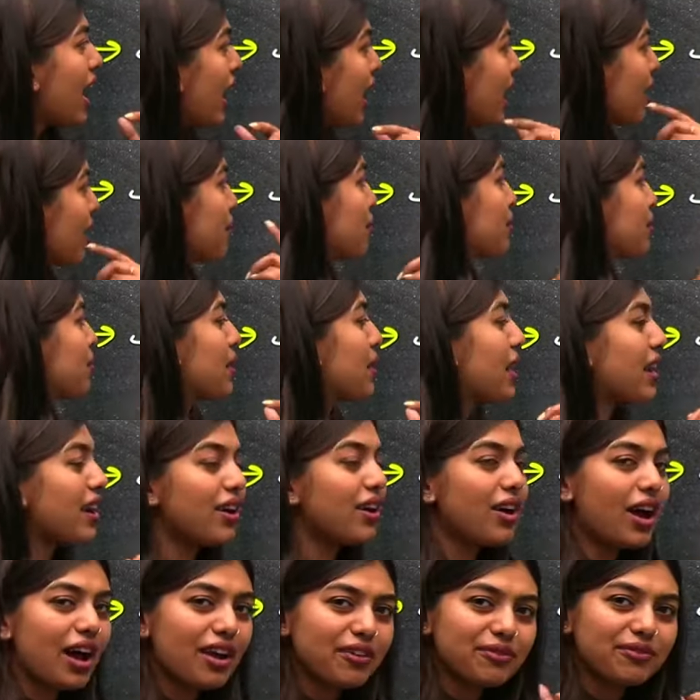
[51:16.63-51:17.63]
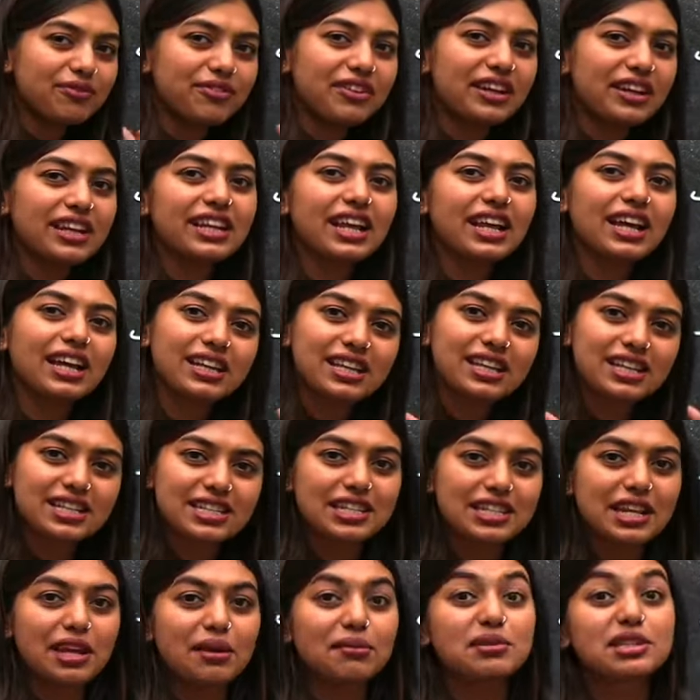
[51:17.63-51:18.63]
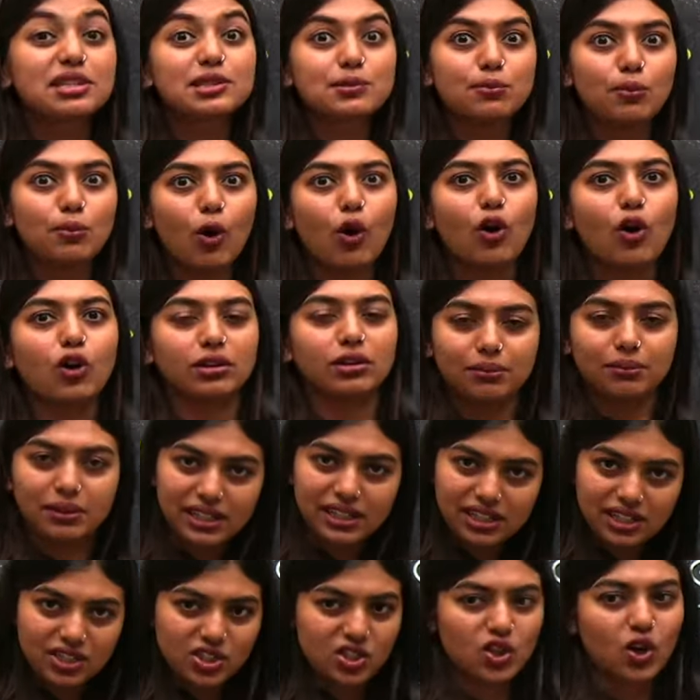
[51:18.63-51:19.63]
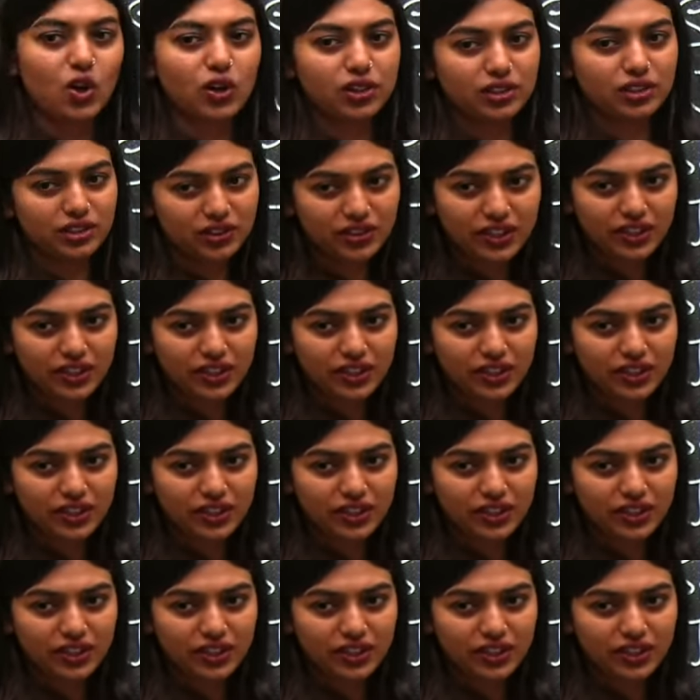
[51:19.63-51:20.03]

I feel like his name is Smog, but it's not,